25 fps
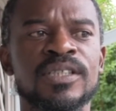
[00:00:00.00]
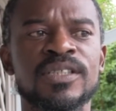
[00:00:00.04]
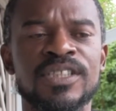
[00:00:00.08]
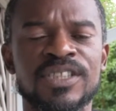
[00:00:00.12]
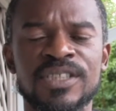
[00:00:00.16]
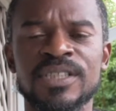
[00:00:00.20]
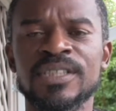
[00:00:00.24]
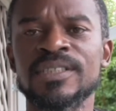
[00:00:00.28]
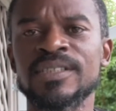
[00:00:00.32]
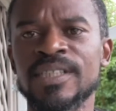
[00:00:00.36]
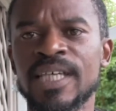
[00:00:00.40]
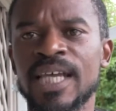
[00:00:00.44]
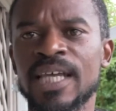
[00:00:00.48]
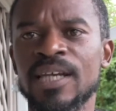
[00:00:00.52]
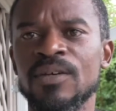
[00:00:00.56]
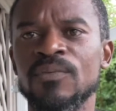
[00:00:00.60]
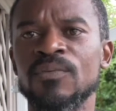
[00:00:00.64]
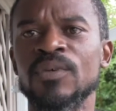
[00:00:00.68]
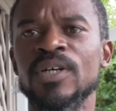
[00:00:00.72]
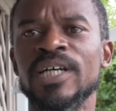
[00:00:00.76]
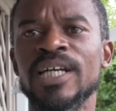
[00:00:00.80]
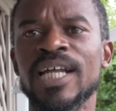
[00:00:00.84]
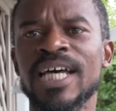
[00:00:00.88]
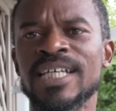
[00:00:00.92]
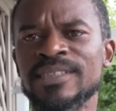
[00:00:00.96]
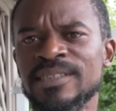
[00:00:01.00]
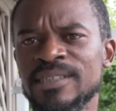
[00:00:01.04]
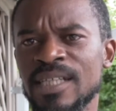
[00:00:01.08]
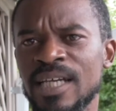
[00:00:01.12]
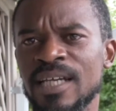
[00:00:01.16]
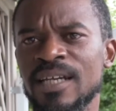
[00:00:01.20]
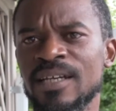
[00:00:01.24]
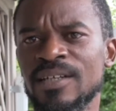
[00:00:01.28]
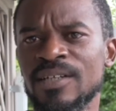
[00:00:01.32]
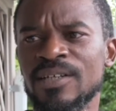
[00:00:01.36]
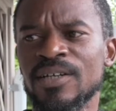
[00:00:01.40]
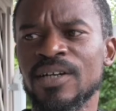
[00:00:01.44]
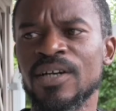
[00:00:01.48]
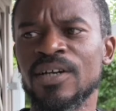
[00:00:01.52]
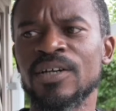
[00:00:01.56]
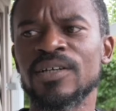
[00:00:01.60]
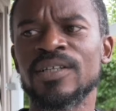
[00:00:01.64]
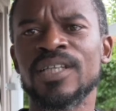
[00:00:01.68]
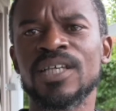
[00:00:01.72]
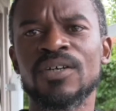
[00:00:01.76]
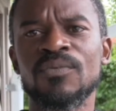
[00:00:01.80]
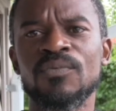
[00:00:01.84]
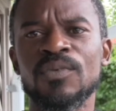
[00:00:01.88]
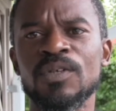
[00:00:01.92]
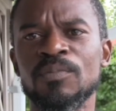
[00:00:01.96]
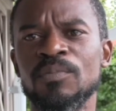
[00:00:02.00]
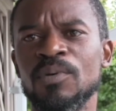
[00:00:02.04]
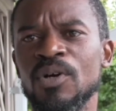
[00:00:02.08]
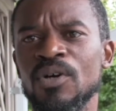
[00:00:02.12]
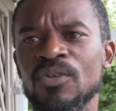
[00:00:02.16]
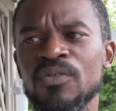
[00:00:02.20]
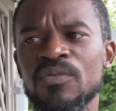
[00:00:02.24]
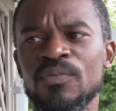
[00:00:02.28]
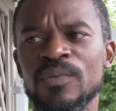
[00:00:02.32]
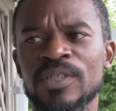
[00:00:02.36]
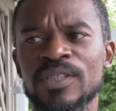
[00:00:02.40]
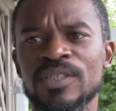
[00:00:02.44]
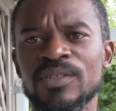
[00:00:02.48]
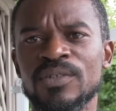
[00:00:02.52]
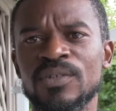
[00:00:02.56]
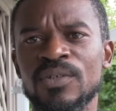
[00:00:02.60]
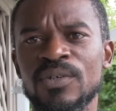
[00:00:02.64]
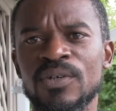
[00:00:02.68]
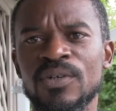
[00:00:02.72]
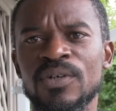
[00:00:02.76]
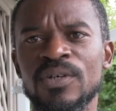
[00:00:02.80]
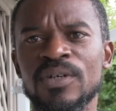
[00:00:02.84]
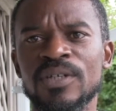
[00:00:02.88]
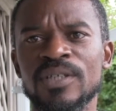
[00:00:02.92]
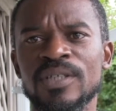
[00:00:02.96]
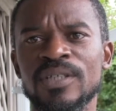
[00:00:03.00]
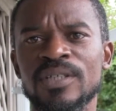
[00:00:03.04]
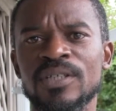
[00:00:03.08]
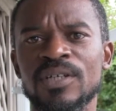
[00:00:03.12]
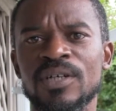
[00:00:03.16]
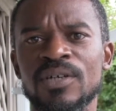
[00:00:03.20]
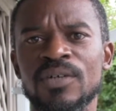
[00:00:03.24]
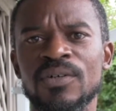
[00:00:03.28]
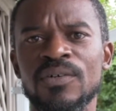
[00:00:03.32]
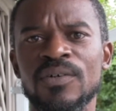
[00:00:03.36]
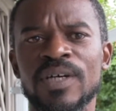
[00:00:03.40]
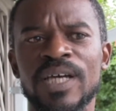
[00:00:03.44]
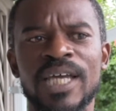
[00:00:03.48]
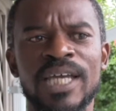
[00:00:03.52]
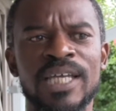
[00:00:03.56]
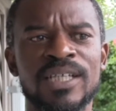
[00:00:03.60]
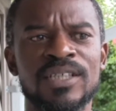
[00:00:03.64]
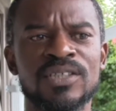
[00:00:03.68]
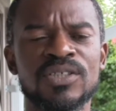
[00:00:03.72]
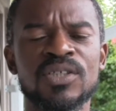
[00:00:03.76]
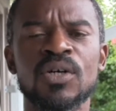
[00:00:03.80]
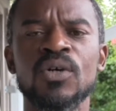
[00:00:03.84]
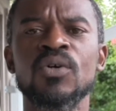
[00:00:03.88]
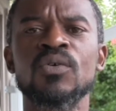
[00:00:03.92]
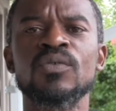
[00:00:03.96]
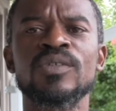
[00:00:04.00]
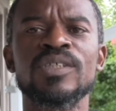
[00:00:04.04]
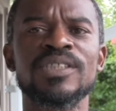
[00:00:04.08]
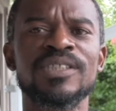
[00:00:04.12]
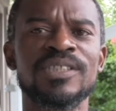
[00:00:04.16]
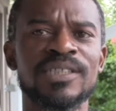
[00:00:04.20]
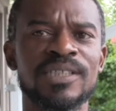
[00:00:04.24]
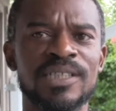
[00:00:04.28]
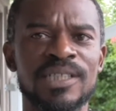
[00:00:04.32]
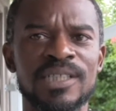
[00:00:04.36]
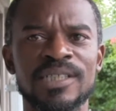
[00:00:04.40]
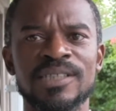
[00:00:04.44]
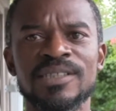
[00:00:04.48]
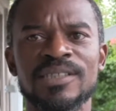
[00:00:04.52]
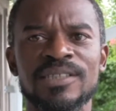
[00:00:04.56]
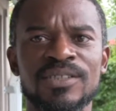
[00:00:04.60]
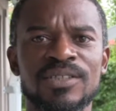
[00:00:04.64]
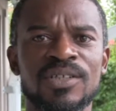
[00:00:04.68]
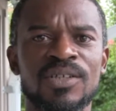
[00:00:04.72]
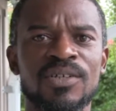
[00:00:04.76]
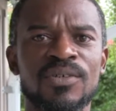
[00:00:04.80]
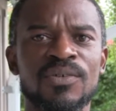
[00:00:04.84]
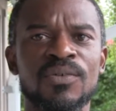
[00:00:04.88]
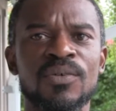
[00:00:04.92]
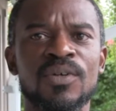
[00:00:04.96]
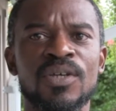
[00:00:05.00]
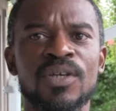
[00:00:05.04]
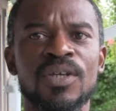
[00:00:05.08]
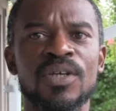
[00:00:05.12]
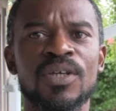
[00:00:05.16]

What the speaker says: she stated what I stated to her, and then we both went to court, you know, and told the judge, you know,